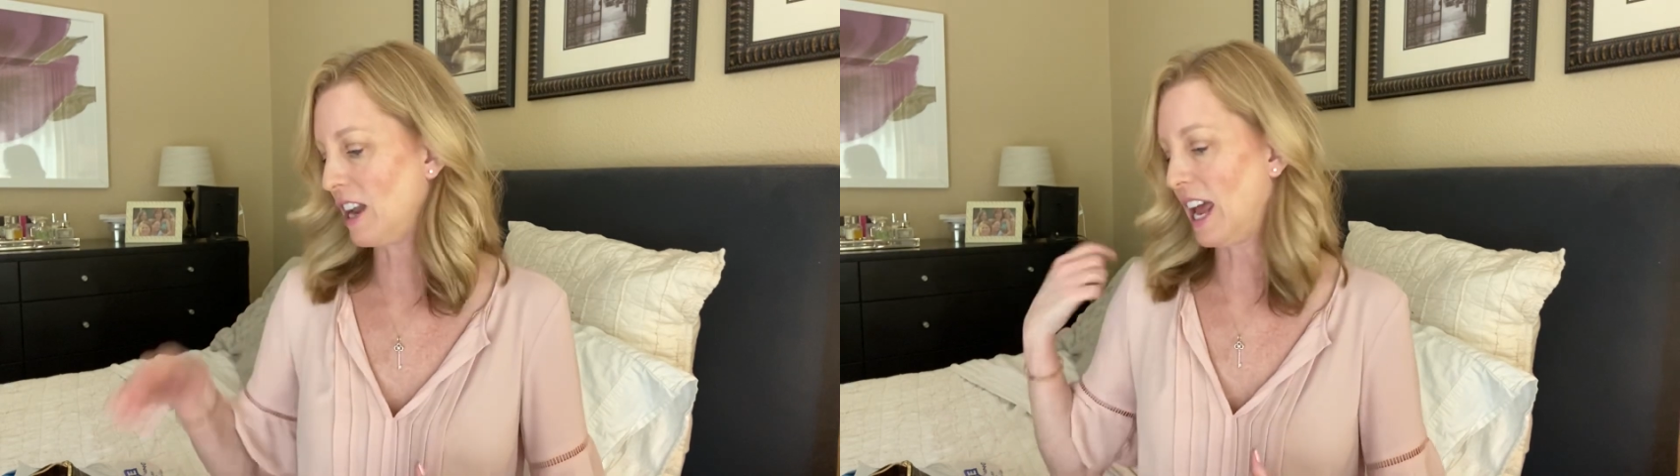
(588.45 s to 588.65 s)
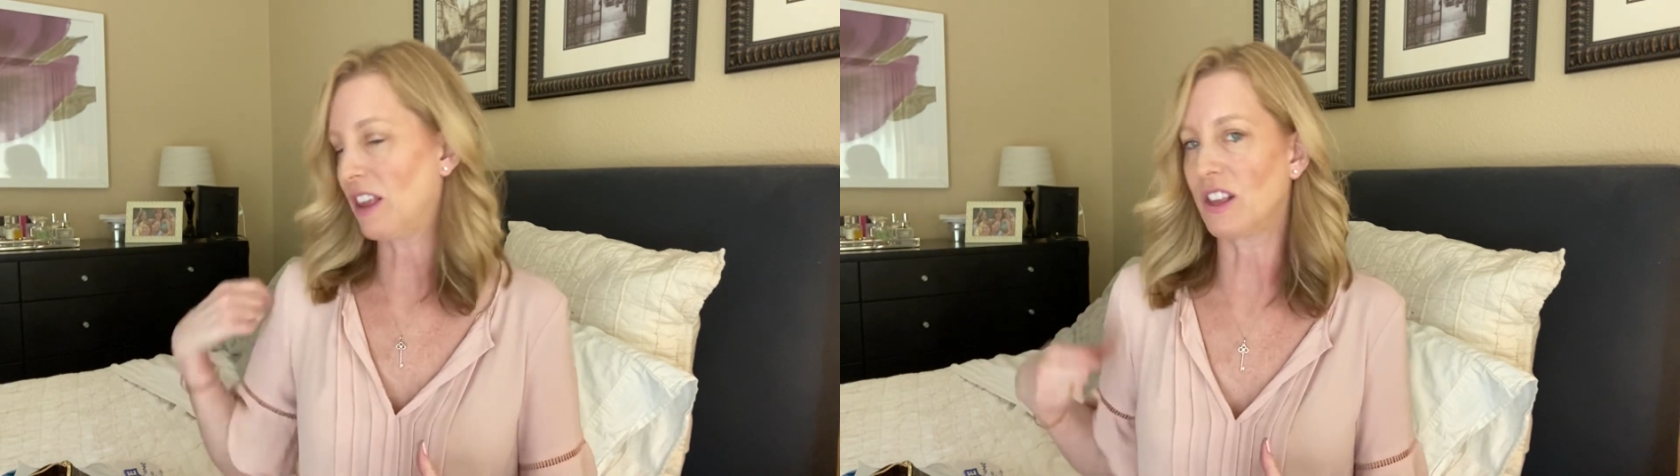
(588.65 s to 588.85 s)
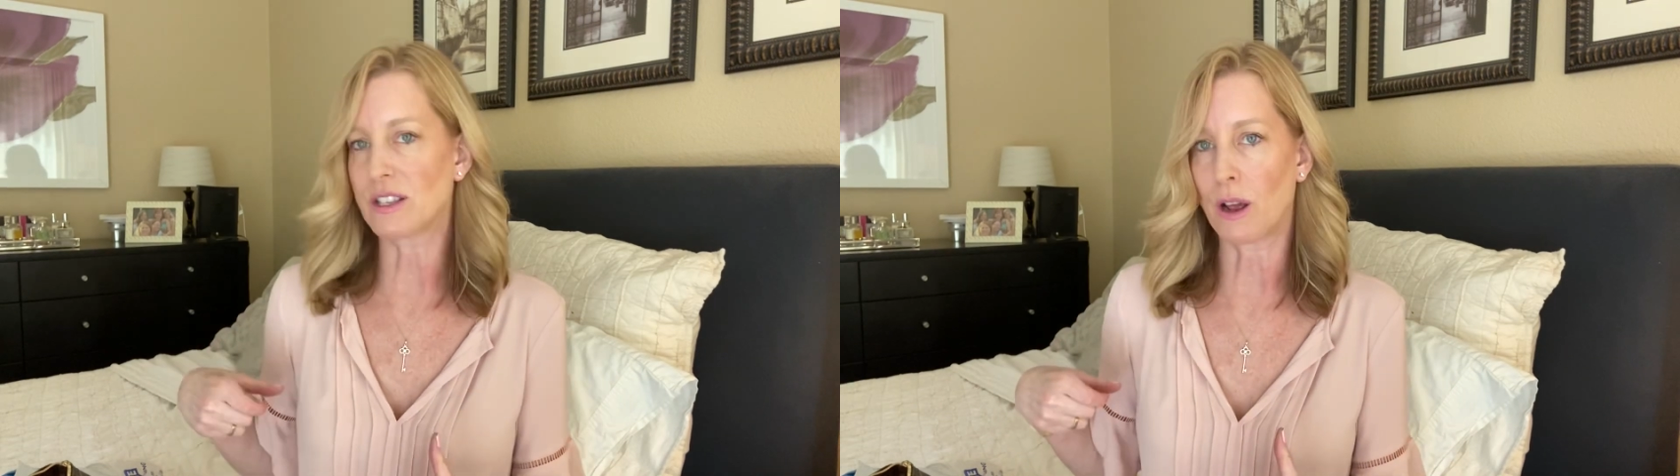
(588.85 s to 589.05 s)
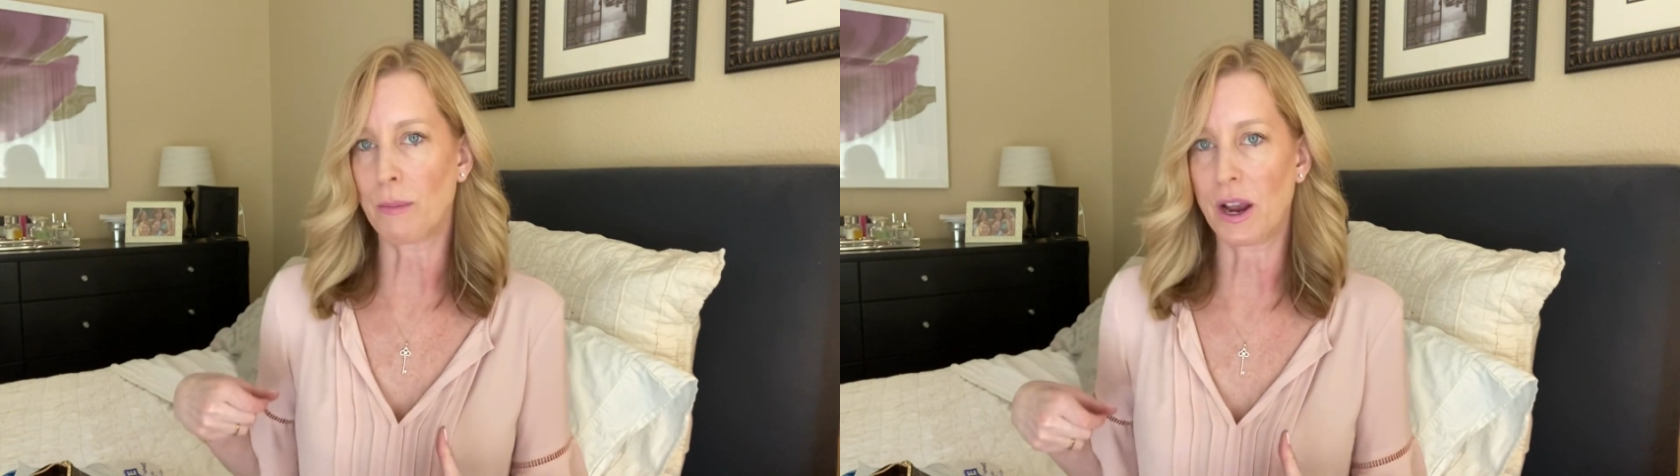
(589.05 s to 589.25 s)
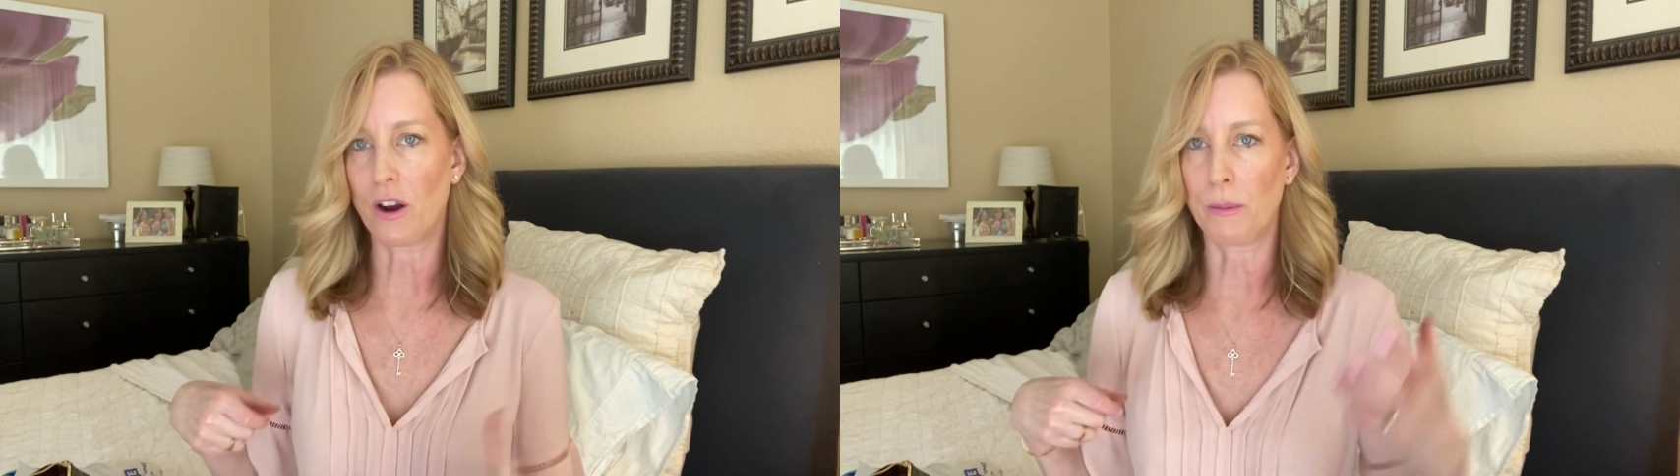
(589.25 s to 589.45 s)
and I had this on
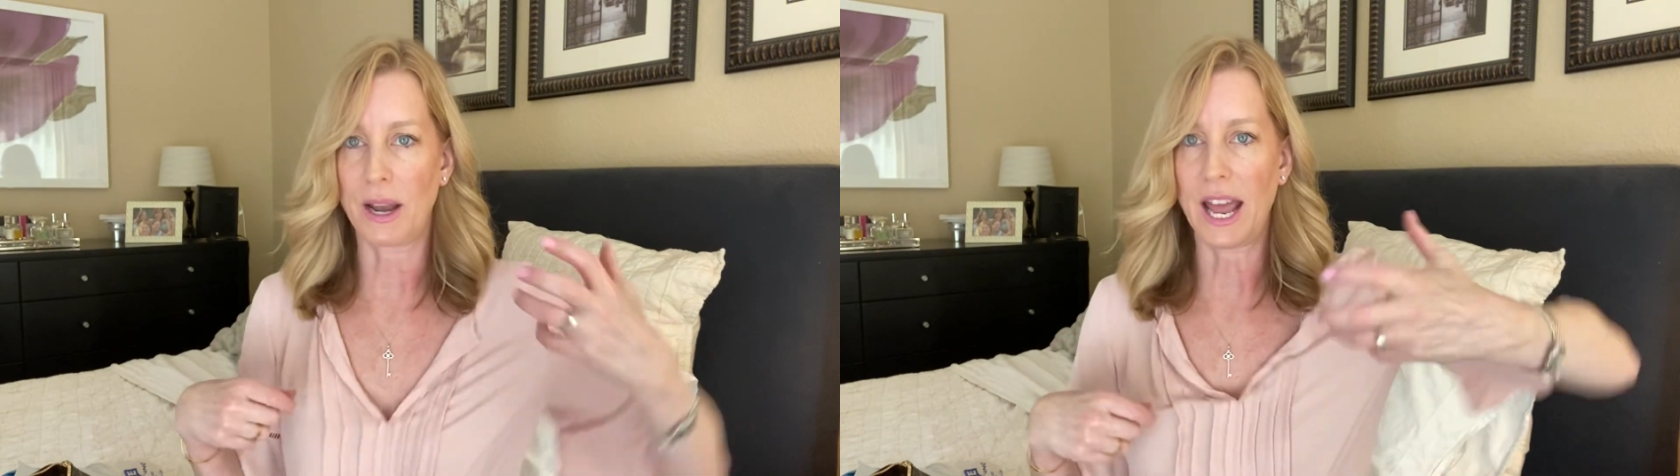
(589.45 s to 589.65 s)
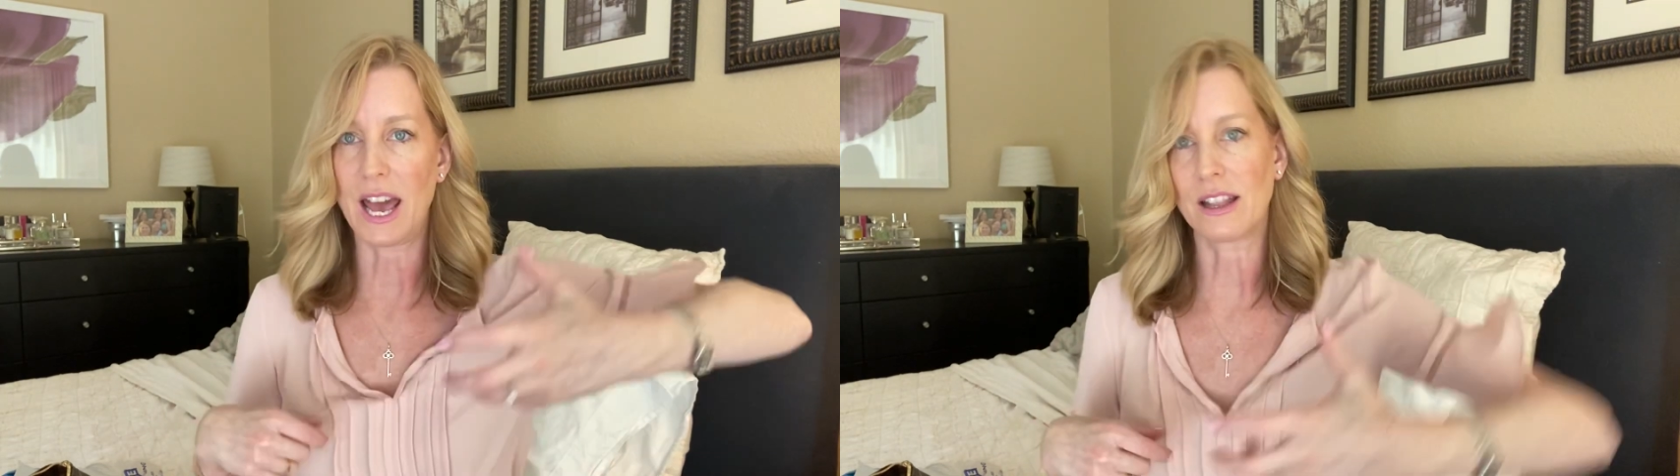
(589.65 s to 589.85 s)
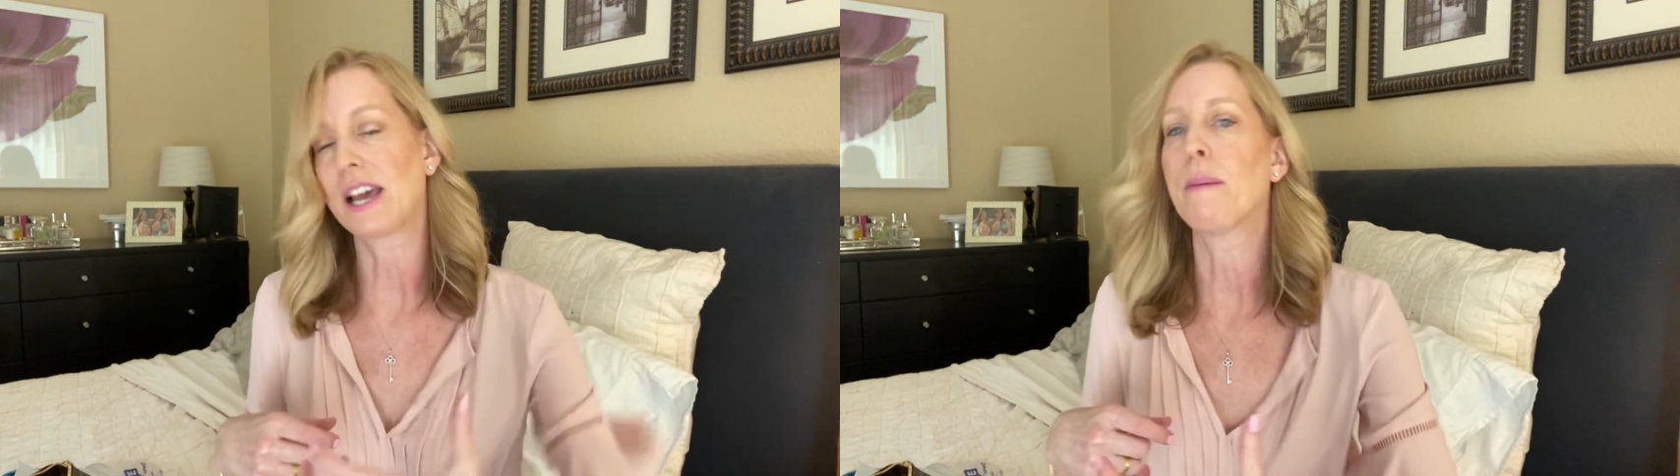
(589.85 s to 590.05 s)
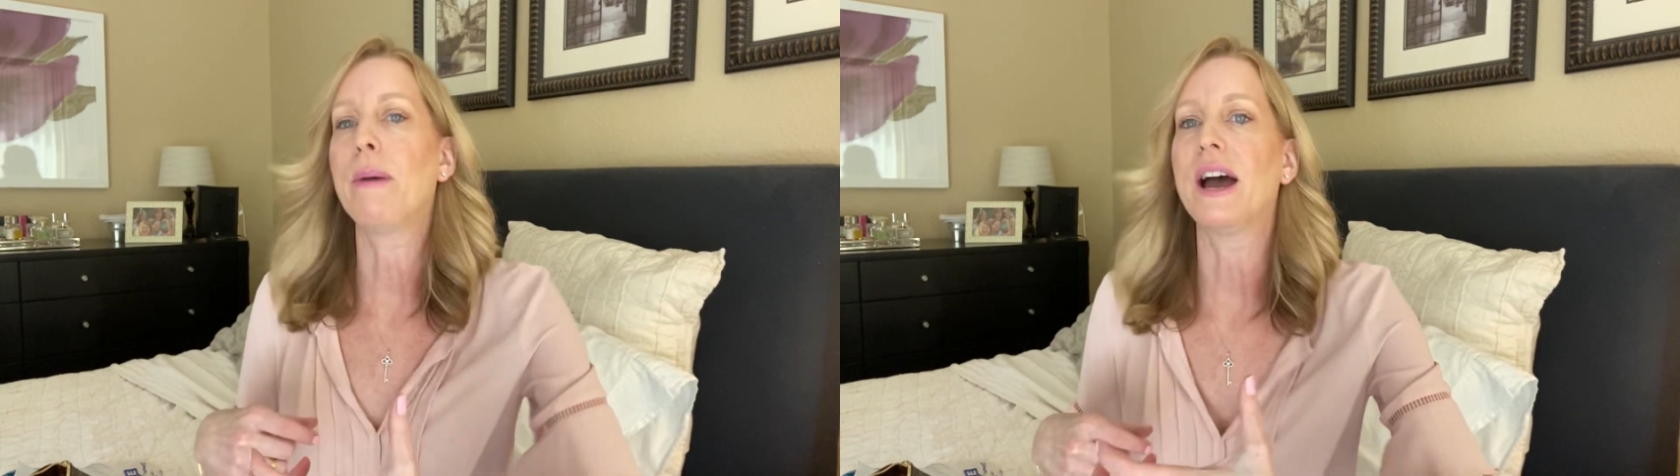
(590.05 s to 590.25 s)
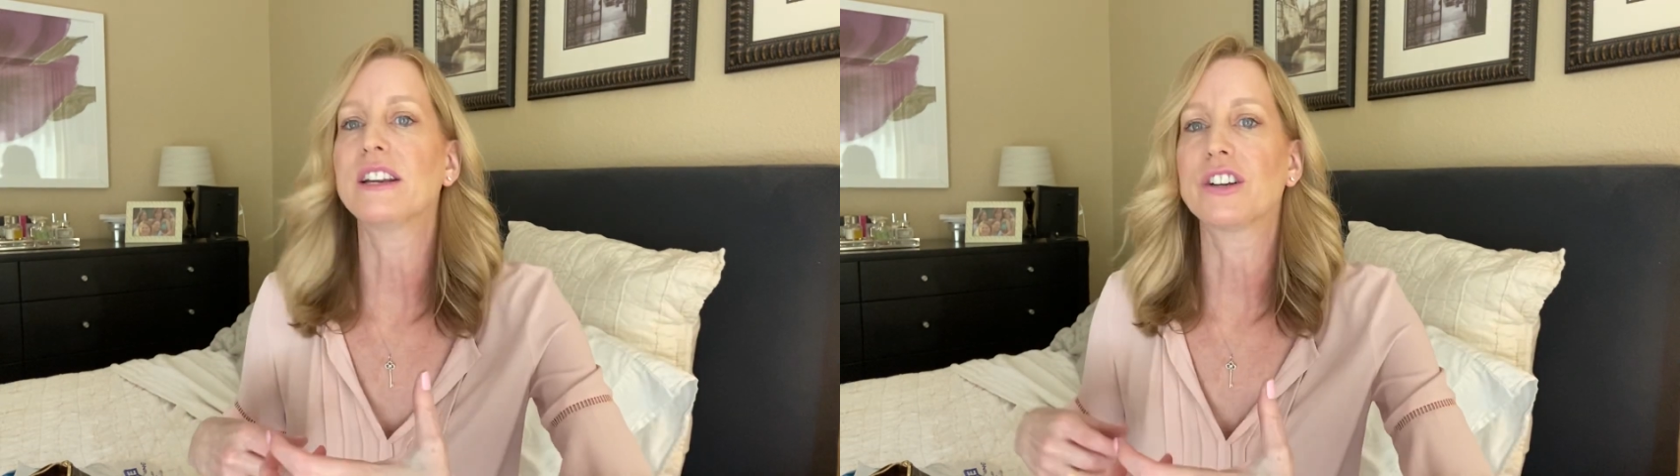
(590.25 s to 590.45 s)
my arm, and I had like a
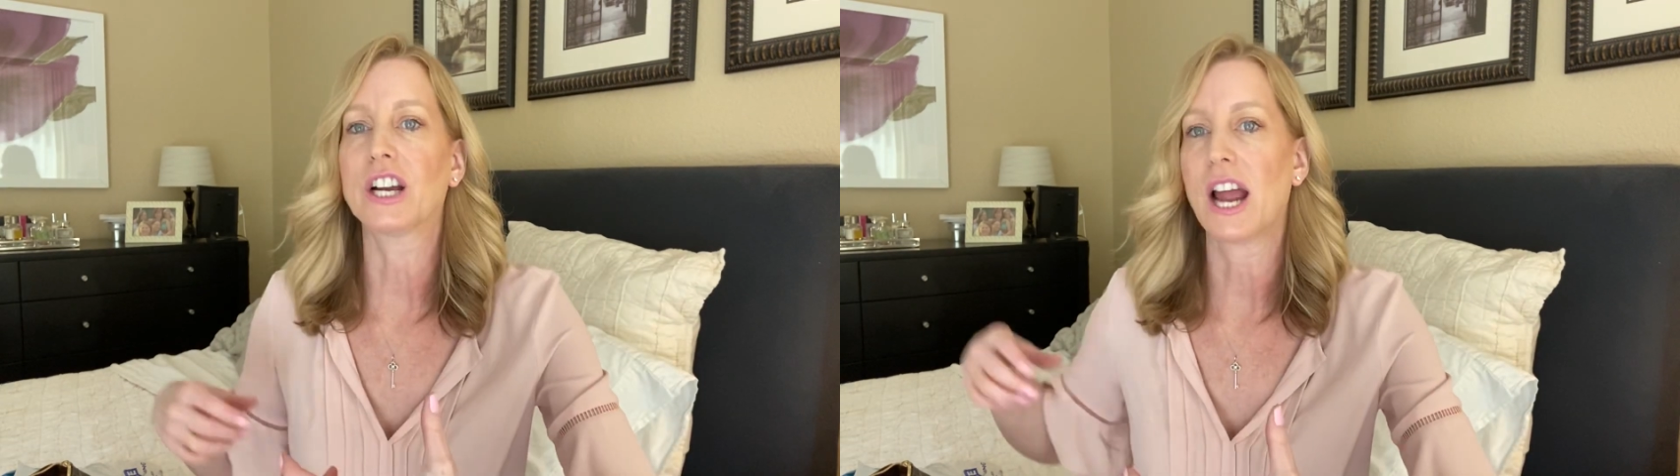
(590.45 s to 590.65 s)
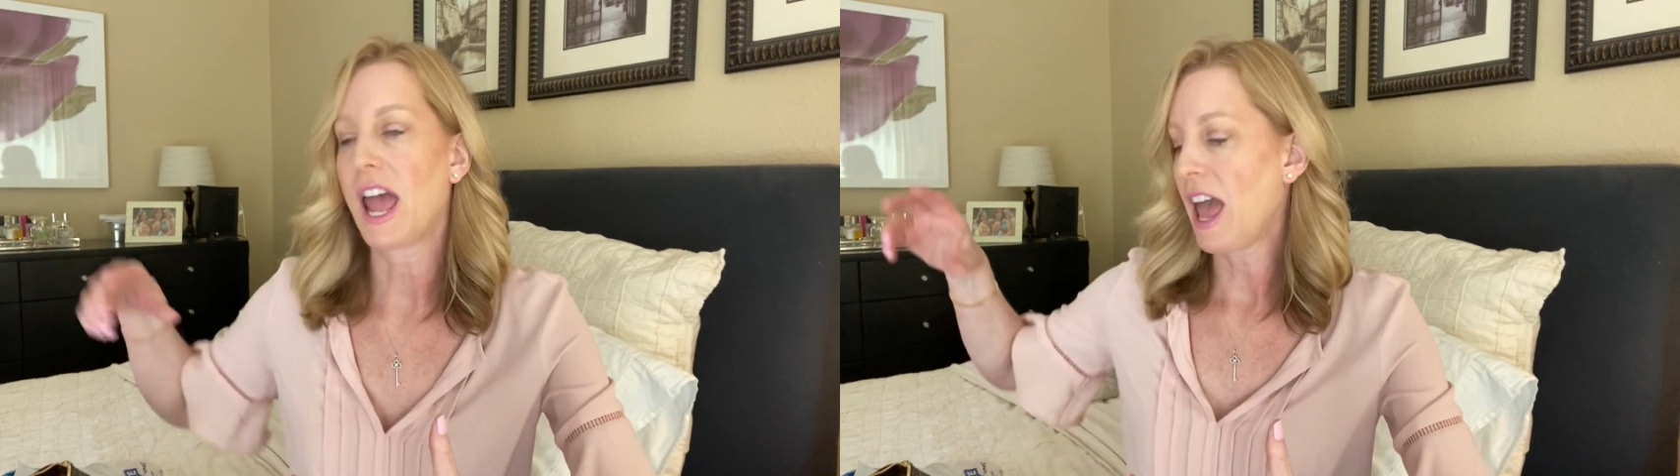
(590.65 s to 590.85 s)
binder,